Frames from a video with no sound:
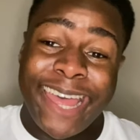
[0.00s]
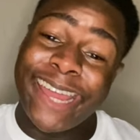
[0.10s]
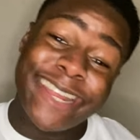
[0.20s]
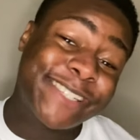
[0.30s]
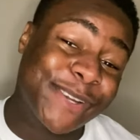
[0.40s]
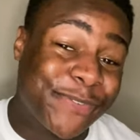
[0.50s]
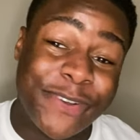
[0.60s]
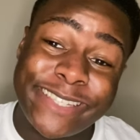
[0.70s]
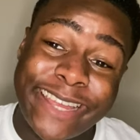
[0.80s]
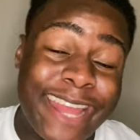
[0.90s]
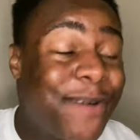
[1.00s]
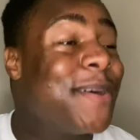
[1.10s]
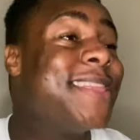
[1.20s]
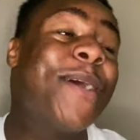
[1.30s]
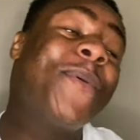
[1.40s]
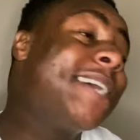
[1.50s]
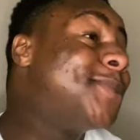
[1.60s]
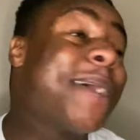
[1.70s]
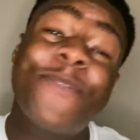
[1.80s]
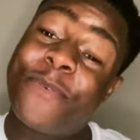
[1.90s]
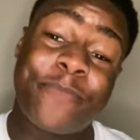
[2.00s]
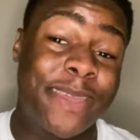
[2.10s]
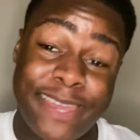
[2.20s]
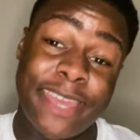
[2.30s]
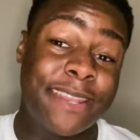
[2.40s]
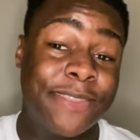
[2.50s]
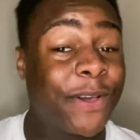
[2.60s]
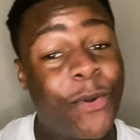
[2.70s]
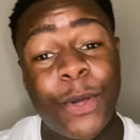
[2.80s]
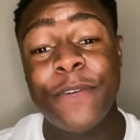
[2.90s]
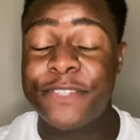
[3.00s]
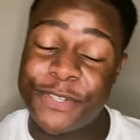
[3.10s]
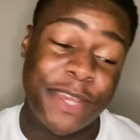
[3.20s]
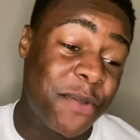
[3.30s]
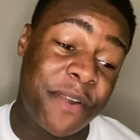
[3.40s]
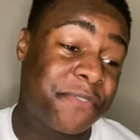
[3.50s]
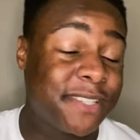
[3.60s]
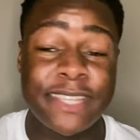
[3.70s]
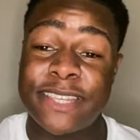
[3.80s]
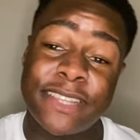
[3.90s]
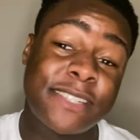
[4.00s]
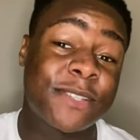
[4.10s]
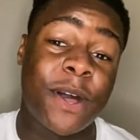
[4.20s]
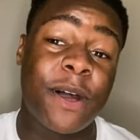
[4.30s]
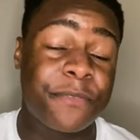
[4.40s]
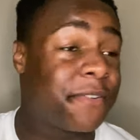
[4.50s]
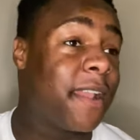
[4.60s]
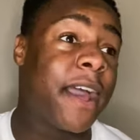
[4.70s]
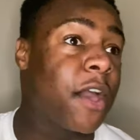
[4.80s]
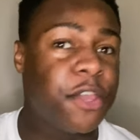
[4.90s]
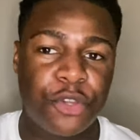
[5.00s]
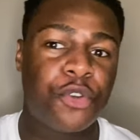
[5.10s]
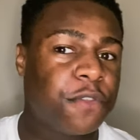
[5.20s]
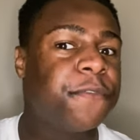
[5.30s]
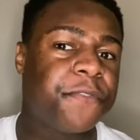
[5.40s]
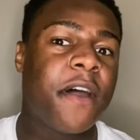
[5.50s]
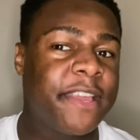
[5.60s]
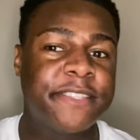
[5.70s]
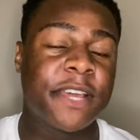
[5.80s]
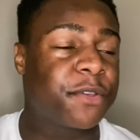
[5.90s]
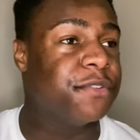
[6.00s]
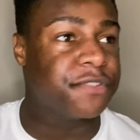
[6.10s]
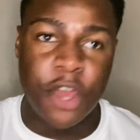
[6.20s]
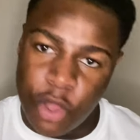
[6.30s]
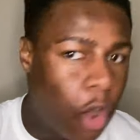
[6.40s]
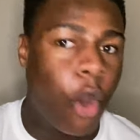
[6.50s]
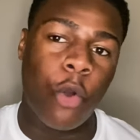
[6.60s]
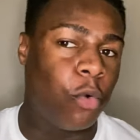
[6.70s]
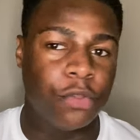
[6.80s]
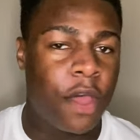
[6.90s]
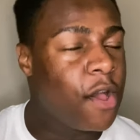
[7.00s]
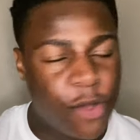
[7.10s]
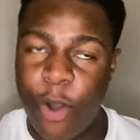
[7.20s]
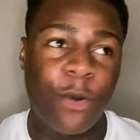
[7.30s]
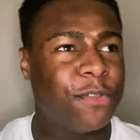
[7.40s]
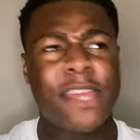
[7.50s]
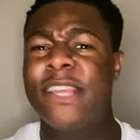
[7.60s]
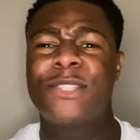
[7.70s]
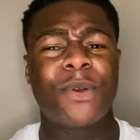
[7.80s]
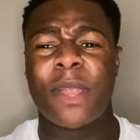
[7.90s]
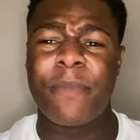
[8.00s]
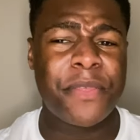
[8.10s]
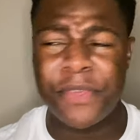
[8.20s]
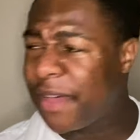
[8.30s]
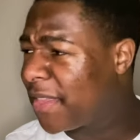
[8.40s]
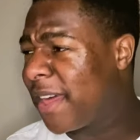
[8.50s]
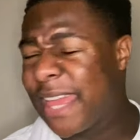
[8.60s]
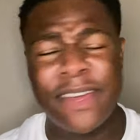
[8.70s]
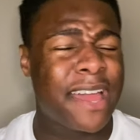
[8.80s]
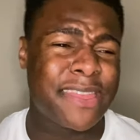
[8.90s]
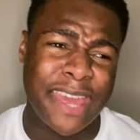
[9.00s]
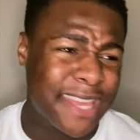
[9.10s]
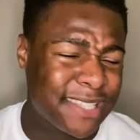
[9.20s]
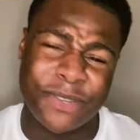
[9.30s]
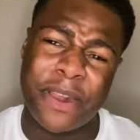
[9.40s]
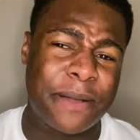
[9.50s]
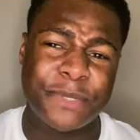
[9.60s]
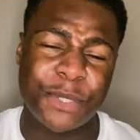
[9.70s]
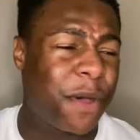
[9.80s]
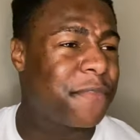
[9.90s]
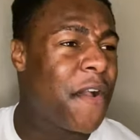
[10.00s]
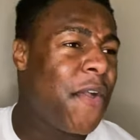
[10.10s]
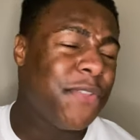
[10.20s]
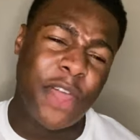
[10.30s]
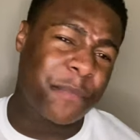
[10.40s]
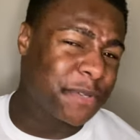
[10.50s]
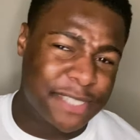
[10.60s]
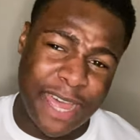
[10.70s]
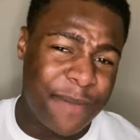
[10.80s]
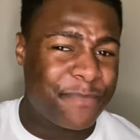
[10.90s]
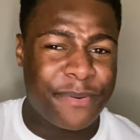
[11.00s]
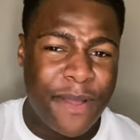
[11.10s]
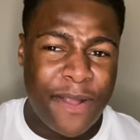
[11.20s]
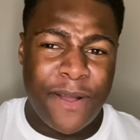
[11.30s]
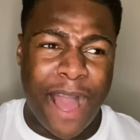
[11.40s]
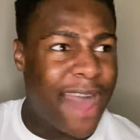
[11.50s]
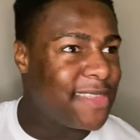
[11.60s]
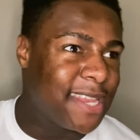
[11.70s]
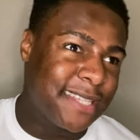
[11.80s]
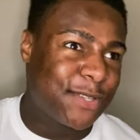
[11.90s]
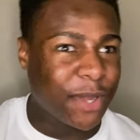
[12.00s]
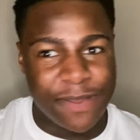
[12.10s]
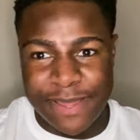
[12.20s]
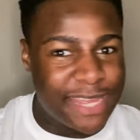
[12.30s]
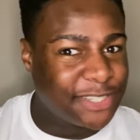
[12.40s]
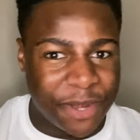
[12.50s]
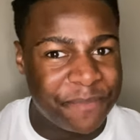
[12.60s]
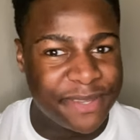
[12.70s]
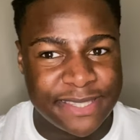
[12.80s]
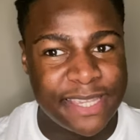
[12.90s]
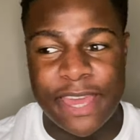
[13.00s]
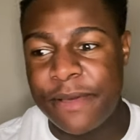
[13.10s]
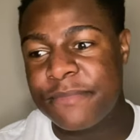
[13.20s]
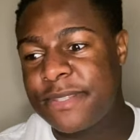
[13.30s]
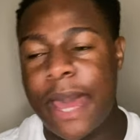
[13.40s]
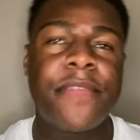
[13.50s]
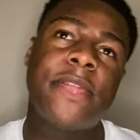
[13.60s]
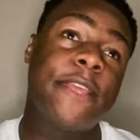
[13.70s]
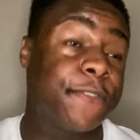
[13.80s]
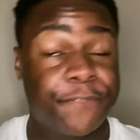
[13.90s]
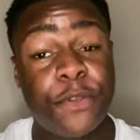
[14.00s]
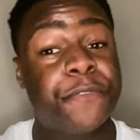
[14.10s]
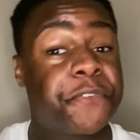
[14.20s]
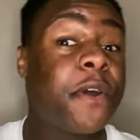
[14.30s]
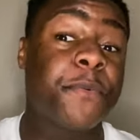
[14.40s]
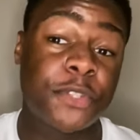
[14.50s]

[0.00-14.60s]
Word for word: initial thoughts on that one there, where do I even begin? The Call of Duty references at the start for like a good 30 seconds, cold, cold. Then he's talking about the, the, eh, the Instagram stuff, double tap, and then he's talking about the jumping DMs, and then his flow throughout was